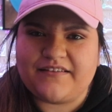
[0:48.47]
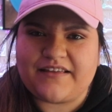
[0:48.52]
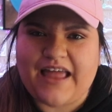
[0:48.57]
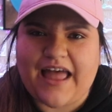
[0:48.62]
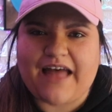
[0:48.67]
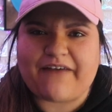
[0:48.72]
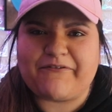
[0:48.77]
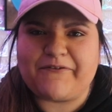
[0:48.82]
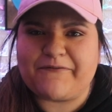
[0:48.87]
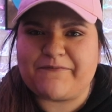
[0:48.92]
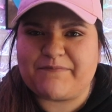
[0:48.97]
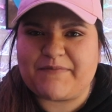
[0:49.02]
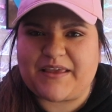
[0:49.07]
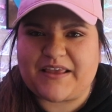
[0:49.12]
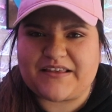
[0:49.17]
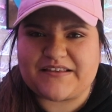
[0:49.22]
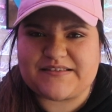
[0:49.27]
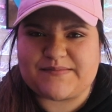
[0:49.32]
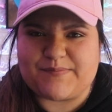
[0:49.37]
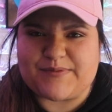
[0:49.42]
Half of
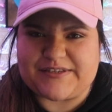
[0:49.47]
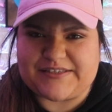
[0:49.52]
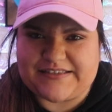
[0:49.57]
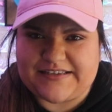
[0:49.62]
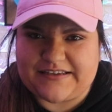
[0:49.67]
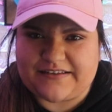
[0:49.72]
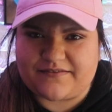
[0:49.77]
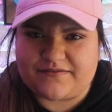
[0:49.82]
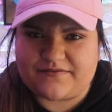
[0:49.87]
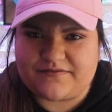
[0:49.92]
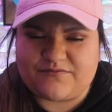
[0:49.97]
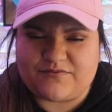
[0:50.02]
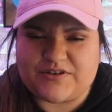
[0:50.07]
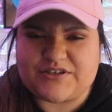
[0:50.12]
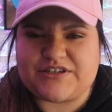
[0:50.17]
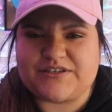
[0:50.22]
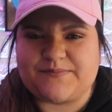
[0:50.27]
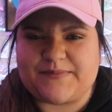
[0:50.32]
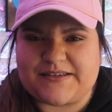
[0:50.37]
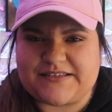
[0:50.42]
me is missing,
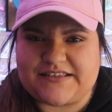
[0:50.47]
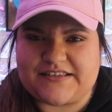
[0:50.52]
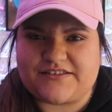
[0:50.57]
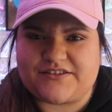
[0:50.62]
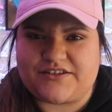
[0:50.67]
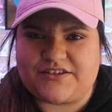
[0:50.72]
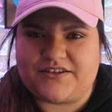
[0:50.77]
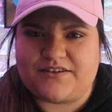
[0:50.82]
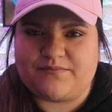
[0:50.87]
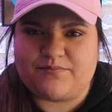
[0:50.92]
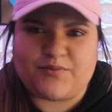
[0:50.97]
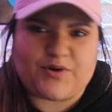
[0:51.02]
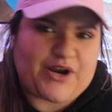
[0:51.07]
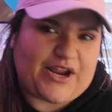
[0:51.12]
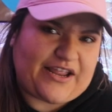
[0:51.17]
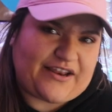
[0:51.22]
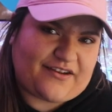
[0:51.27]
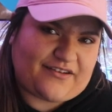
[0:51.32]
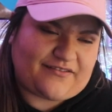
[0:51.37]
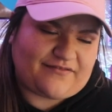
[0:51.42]
which is my sister, Brienne.